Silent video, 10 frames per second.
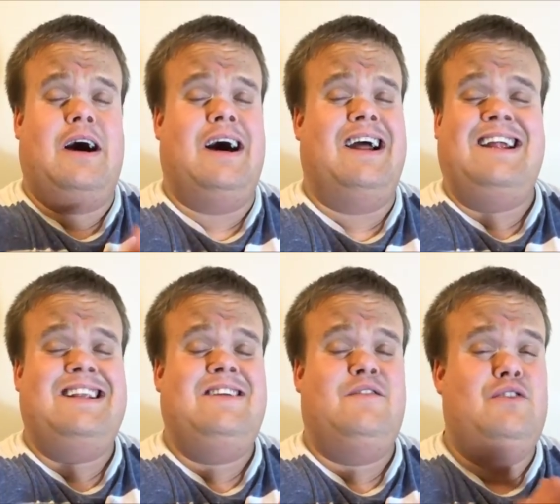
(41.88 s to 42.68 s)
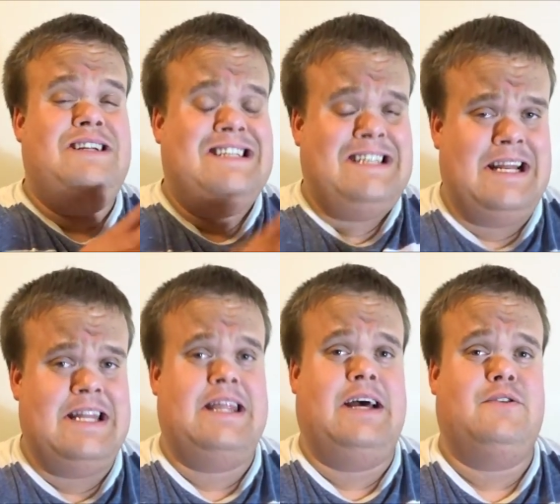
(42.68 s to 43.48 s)
I hadn't even reached
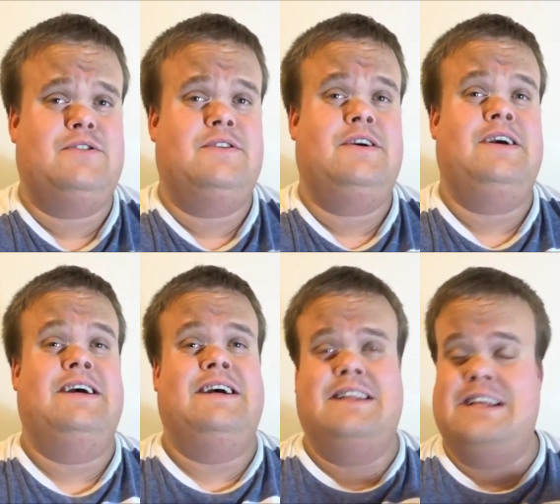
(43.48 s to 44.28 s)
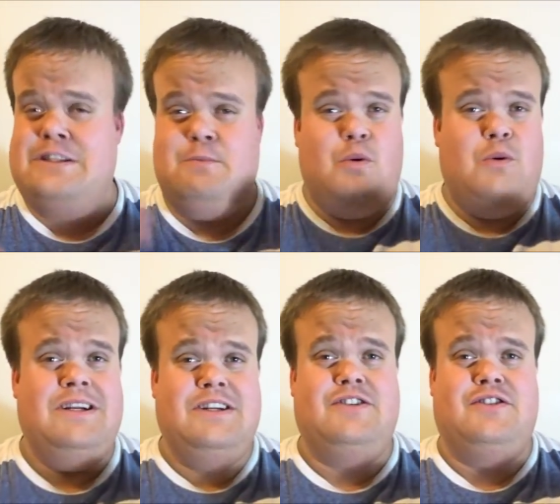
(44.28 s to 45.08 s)
ten thousand. This
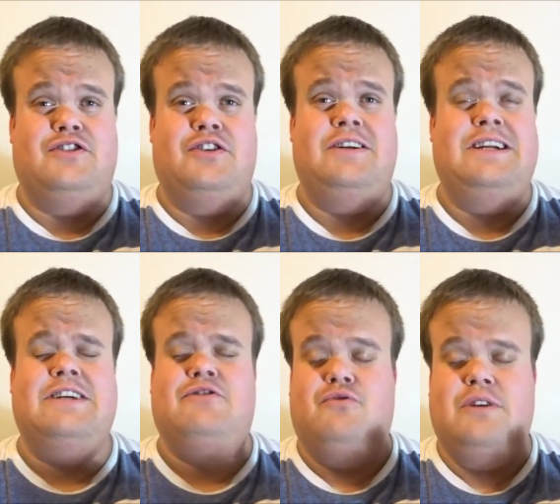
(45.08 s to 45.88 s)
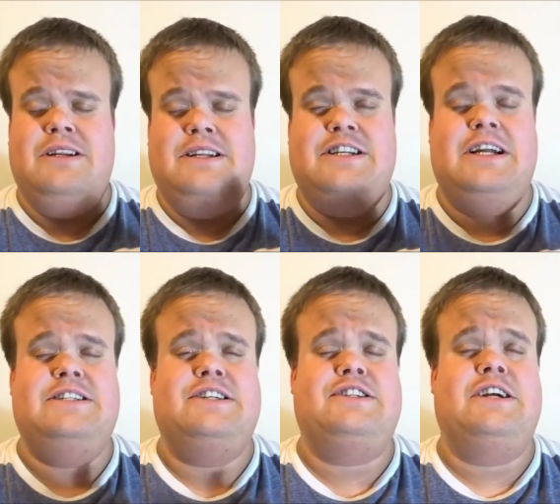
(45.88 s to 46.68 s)
sporting journey has really
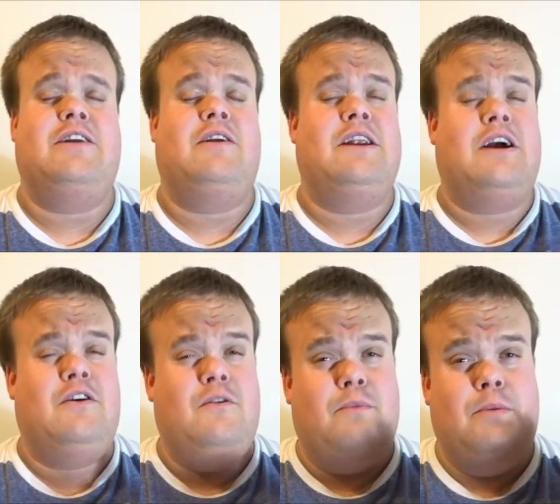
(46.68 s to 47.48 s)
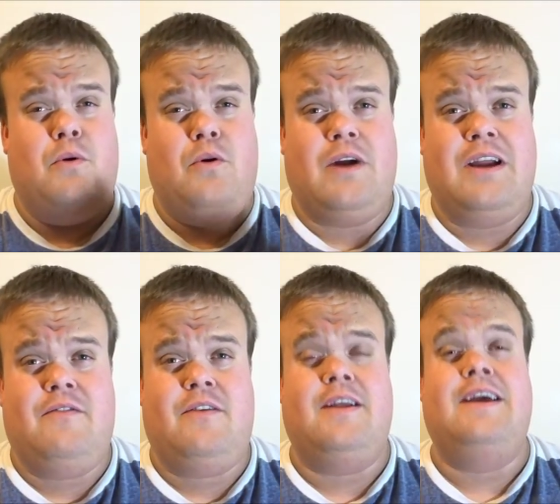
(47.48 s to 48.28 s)
changed this channel, and I couldn't be more
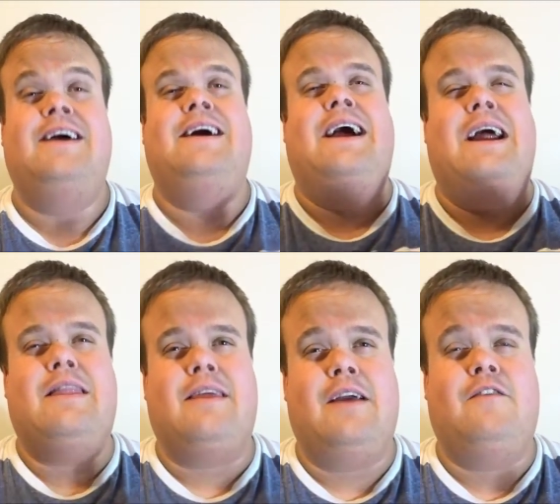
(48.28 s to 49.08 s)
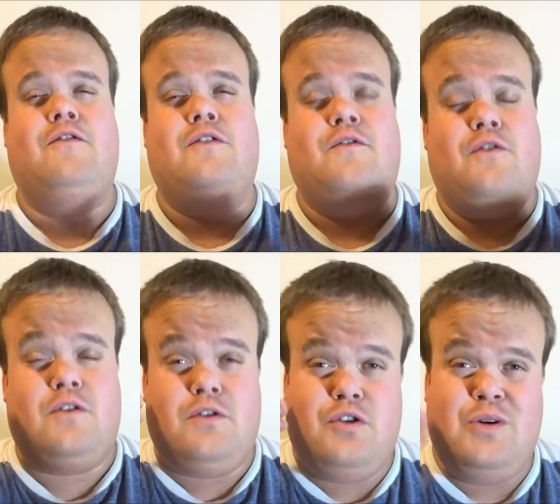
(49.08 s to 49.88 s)
grateful and thankful
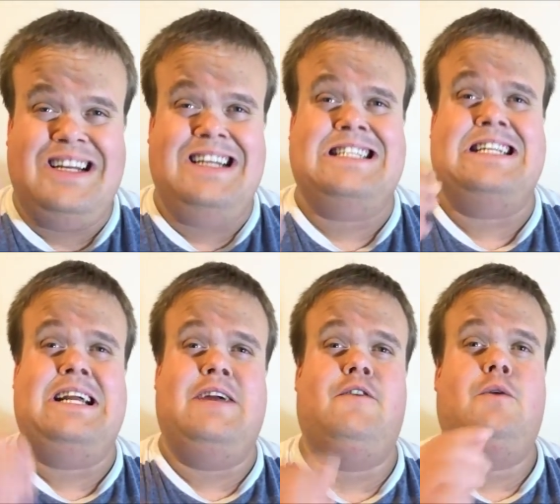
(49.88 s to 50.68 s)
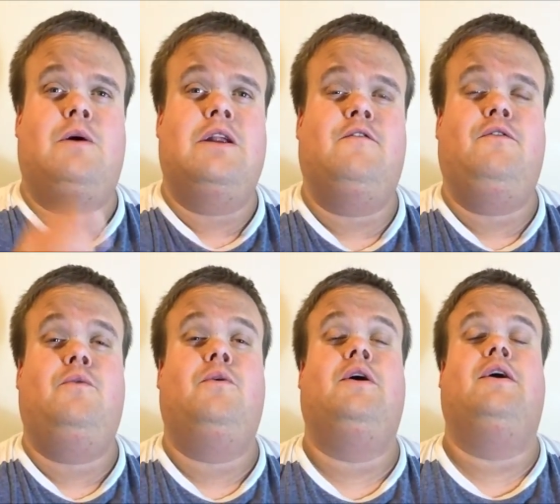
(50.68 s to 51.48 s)
to each and every one of
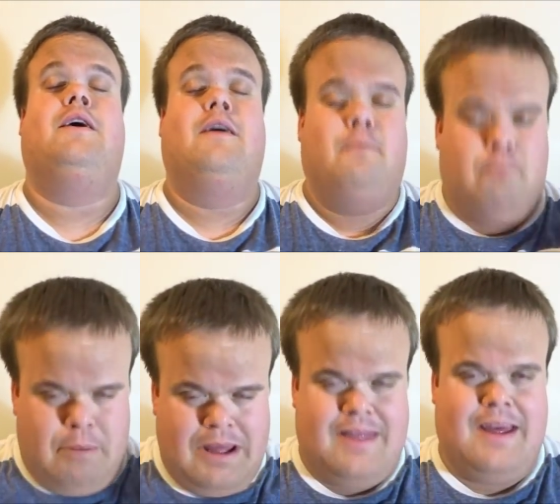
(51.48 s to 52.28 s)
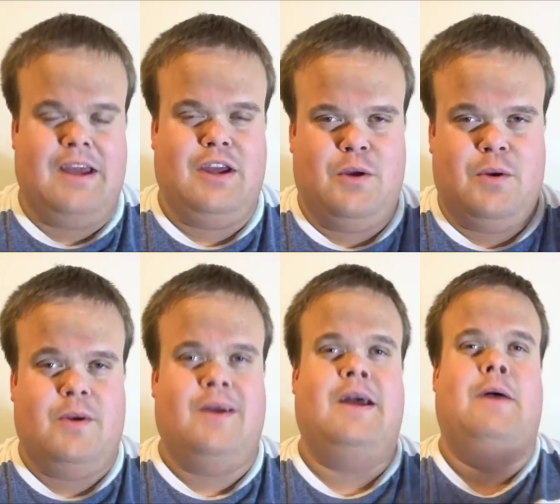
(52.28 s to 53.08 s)
you. Big thank you.
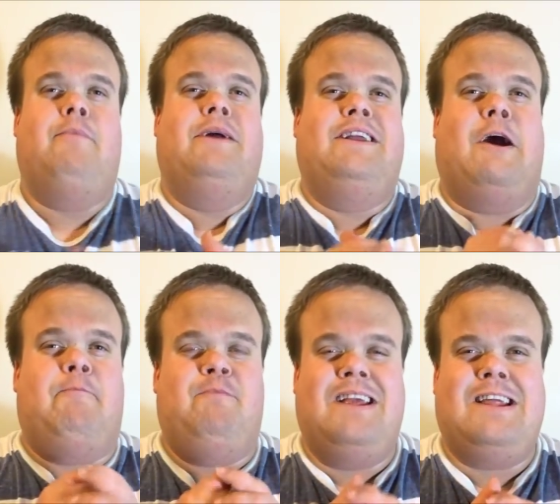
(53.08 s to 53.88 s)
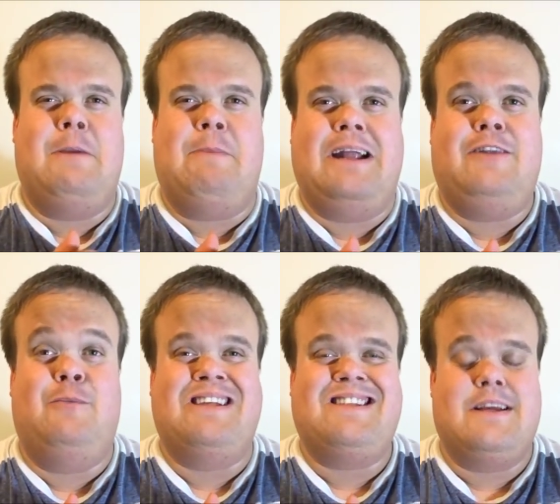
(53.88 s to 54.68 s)
But yeah, let's get back to
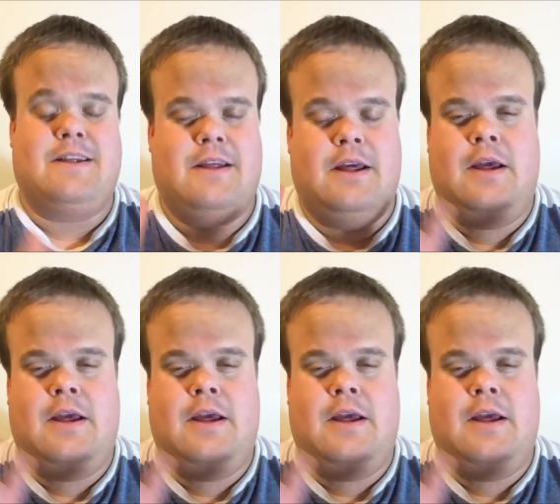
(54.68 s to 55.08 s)
business.